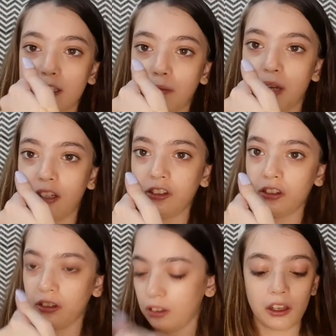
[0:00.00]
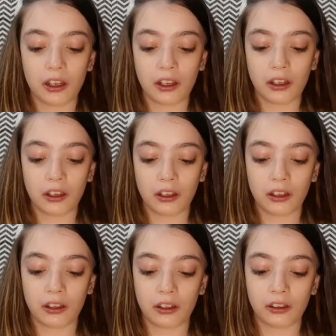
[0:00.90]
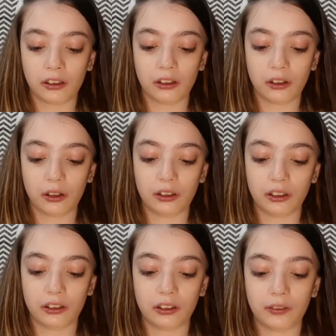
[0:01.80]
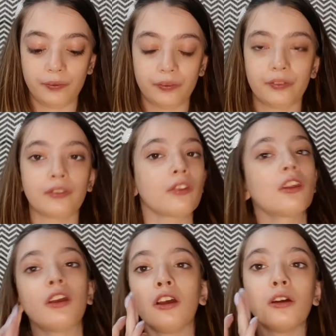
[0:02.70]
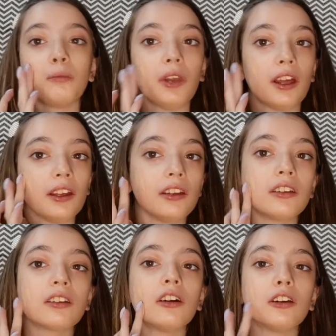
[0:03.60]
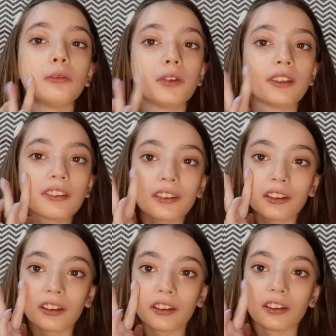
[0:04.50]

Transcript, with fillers: much gonna apply it on my skin